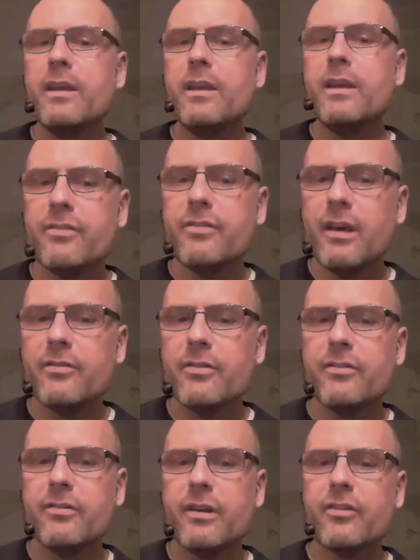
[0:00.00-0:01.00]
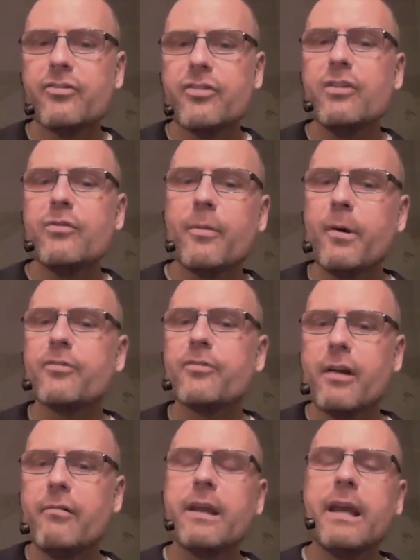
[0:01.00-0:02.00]
He says is in exchange for the bonds
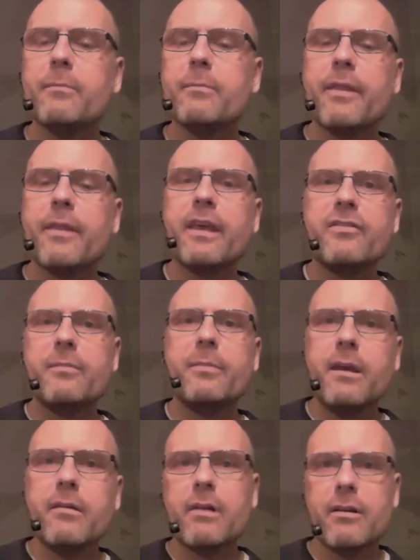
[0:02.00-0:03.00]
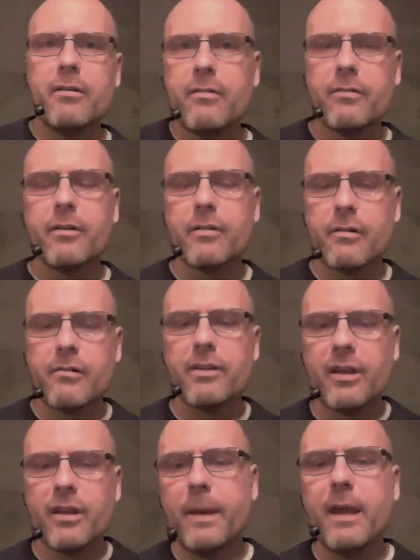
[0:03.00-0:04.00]
currently held by the ECB, right, that the
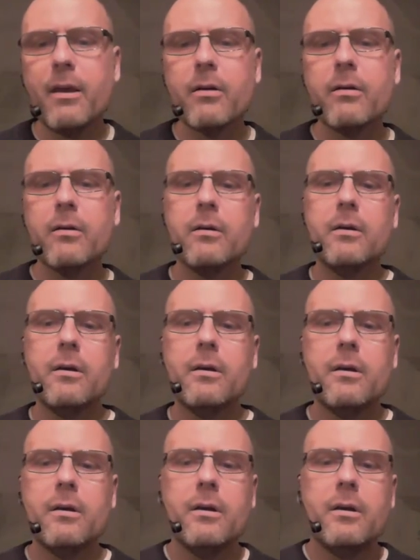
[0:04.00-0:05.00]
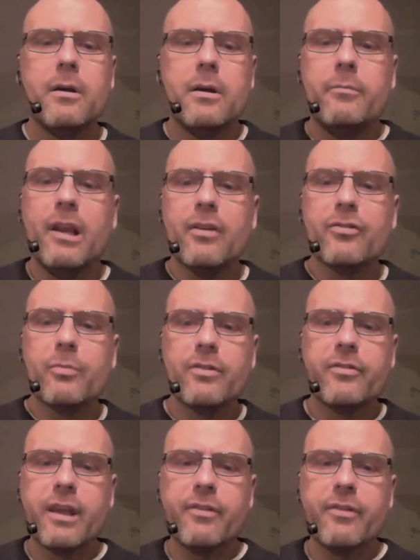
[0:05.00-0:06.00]
Greeks have to pay him. Milius
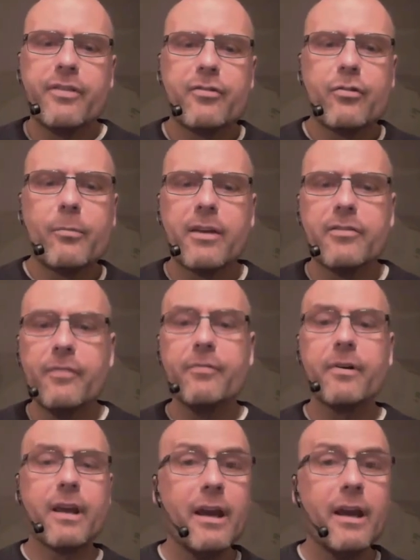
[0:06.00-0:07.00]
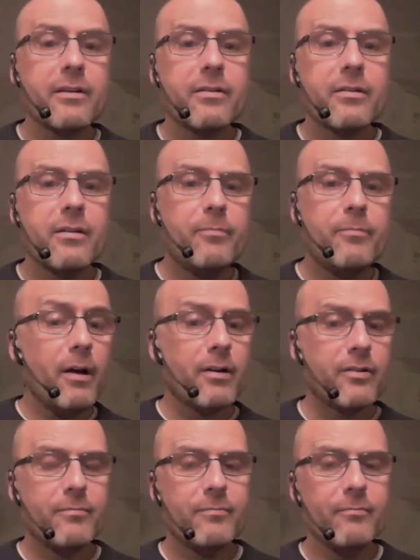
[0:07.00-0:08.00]
wants to give the central bank a different kind of
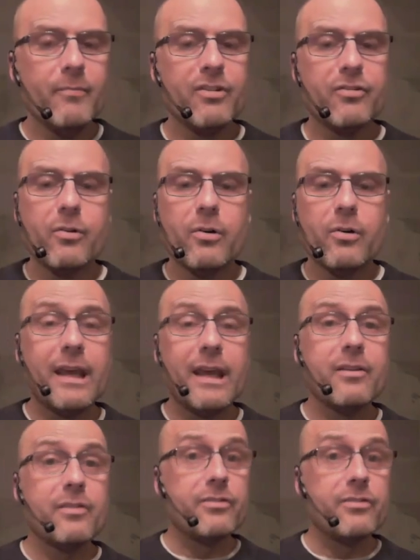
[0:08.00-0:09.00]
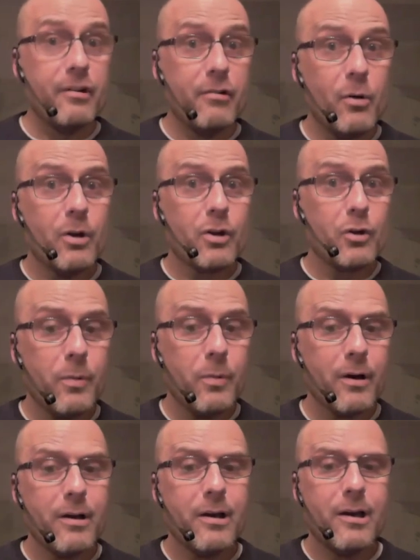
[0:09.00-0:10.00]
bond, which is called a zero
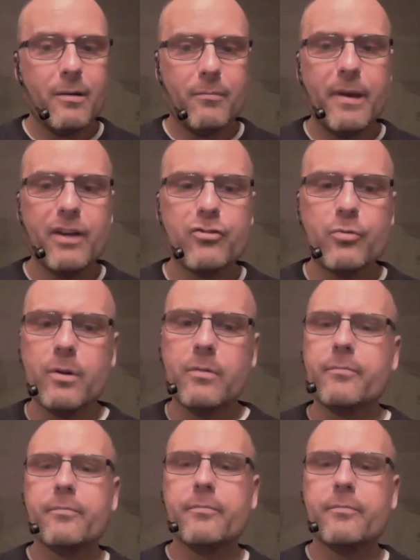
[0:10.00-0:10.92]
coupon perpetual.